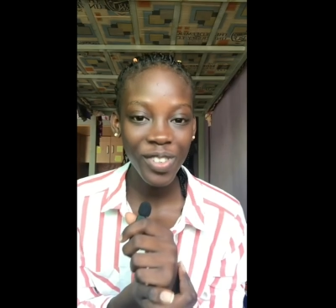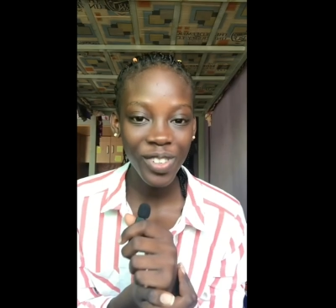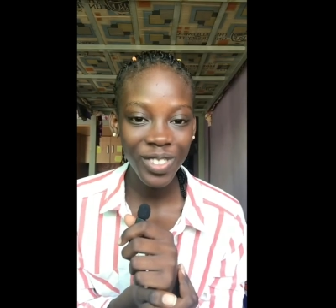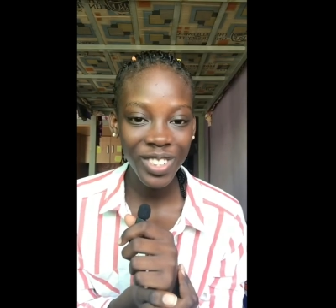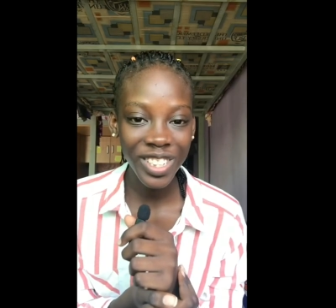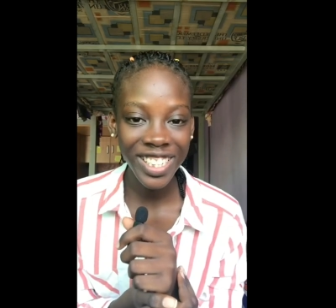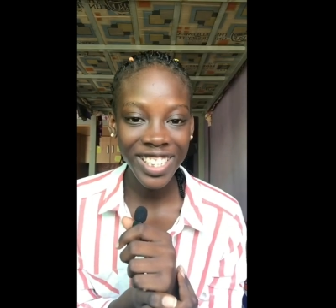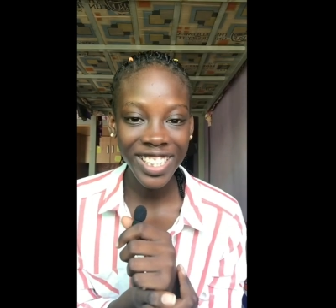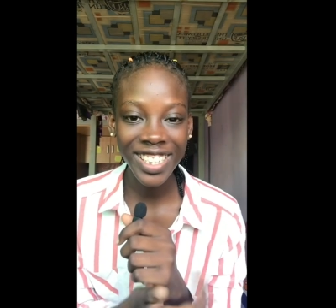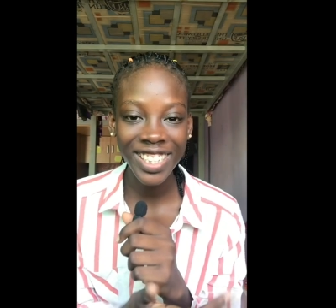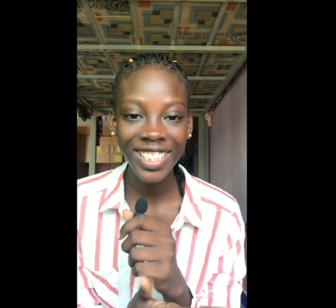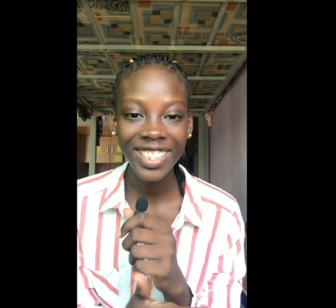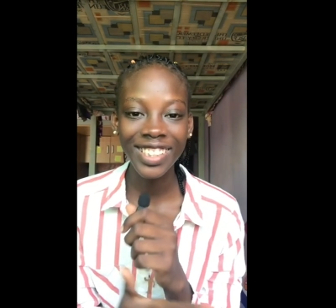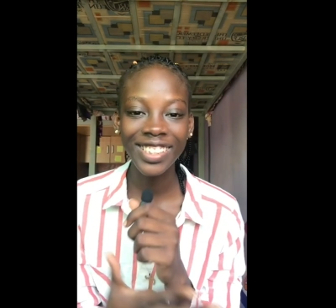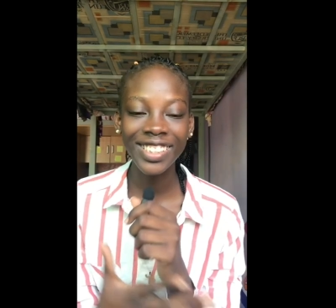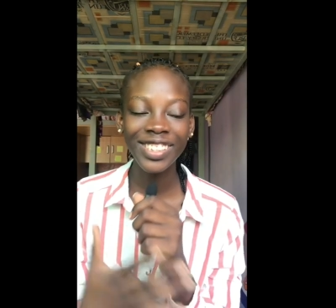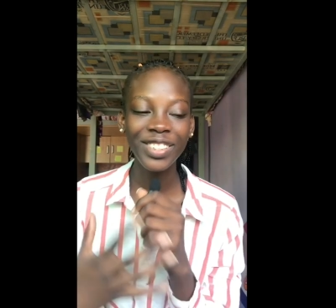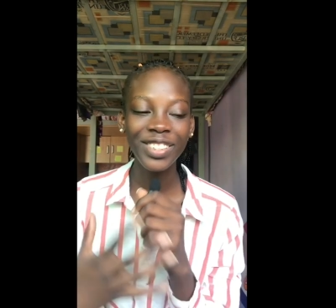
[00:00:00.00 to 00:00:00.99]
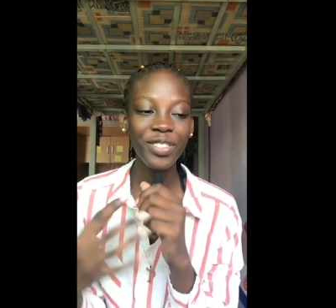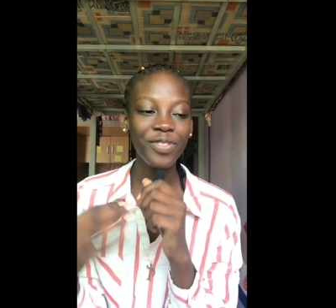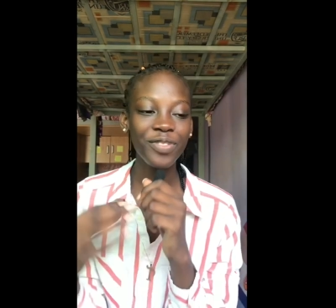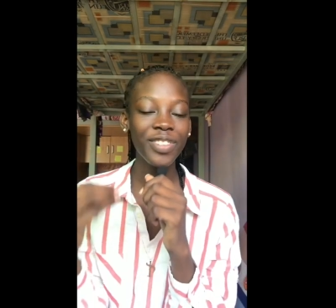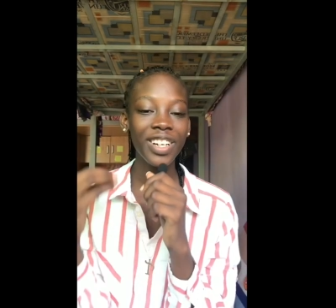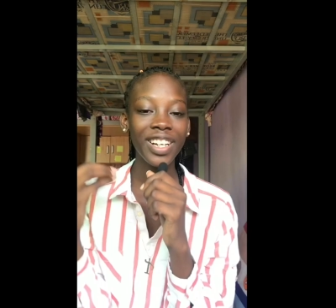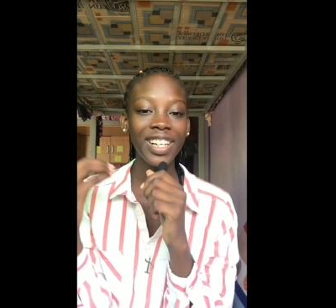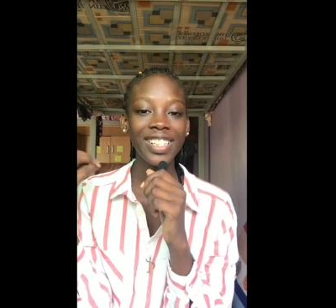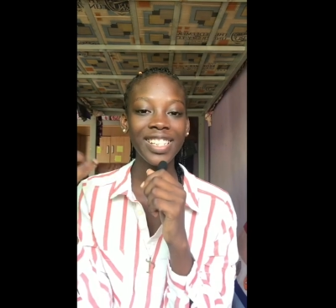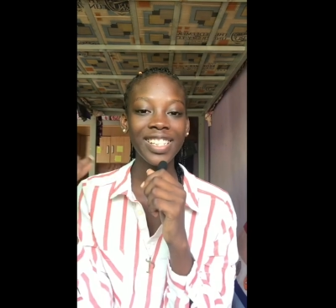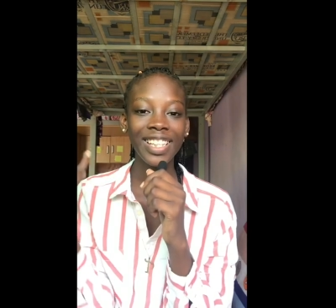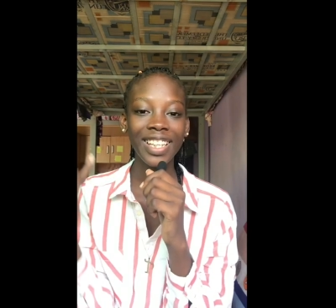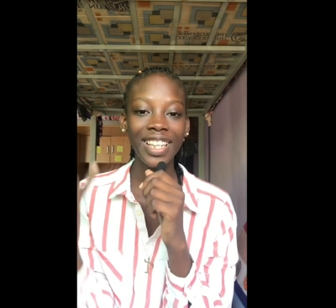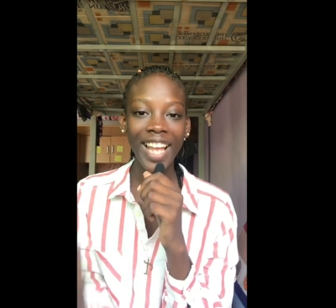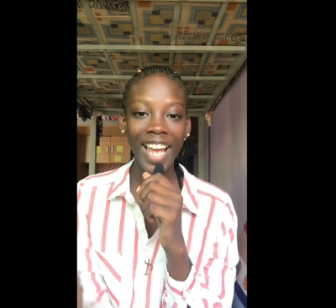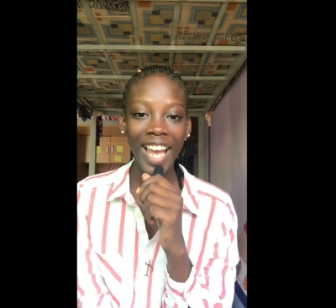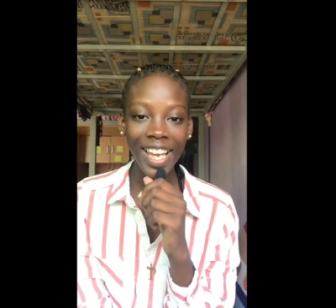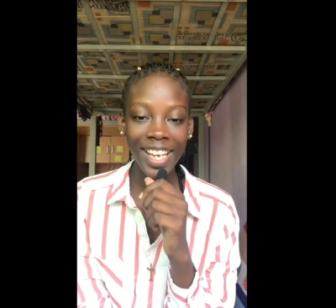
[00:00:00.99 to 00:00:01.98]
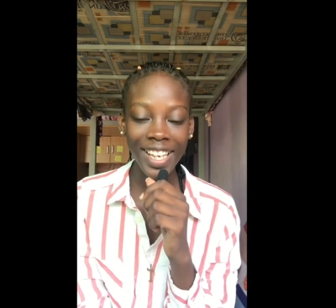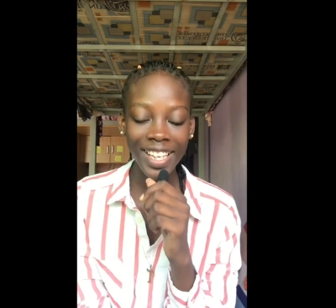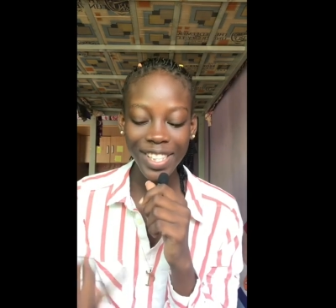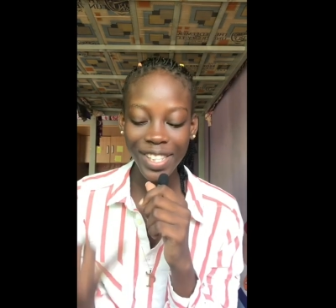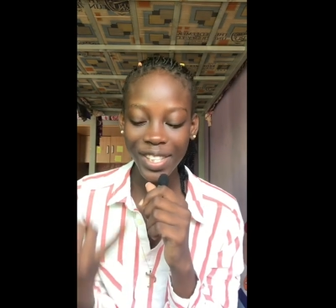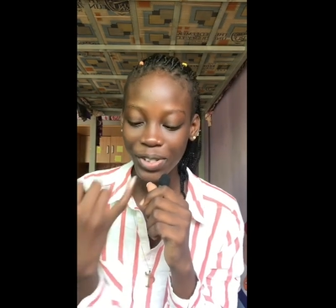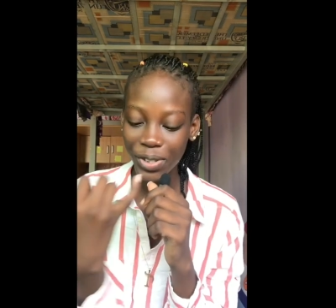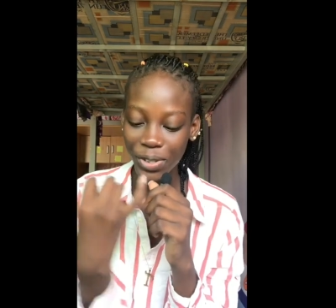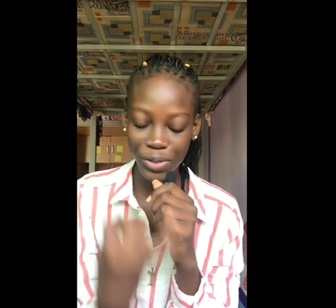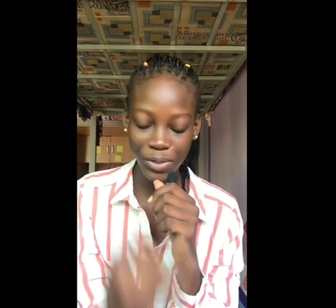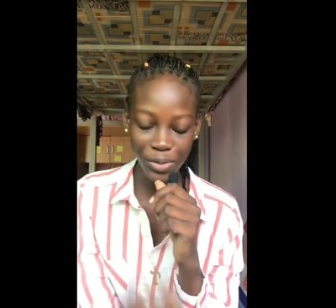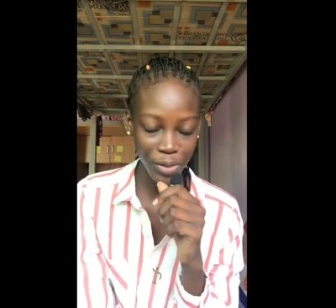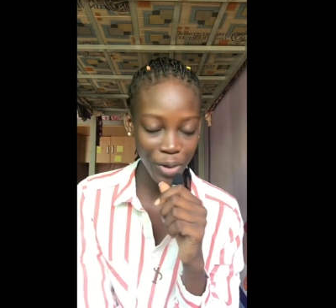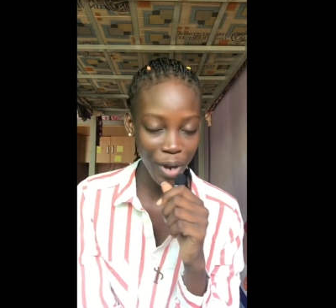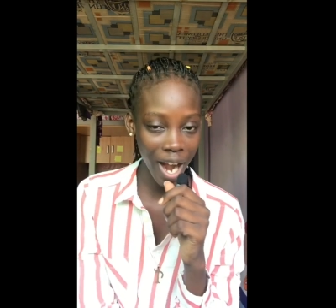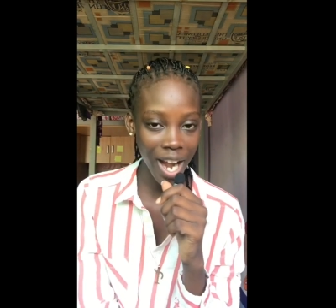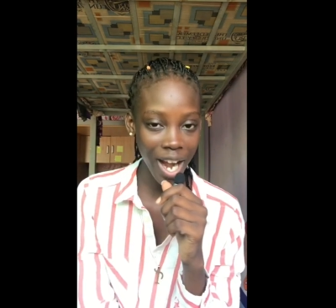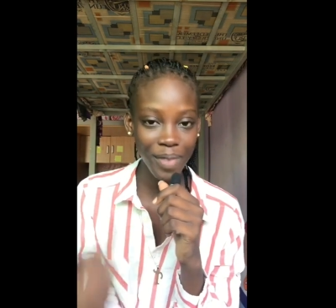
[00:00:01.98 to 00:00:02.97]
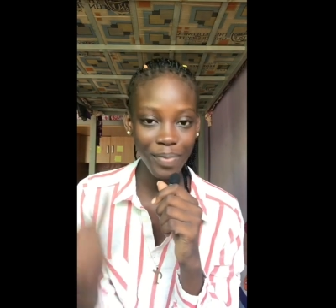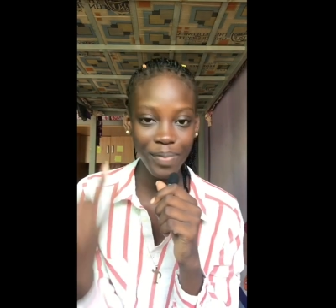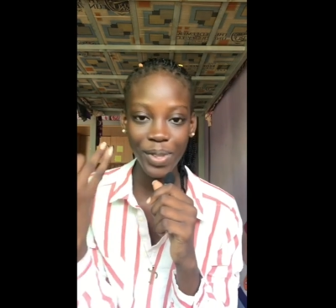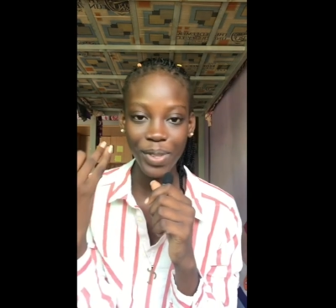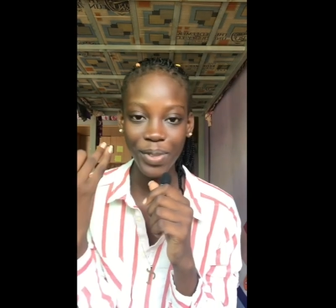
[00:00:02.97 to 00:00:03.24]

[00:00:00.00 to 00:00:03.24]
watching. Don't forget to like, to subscribe, to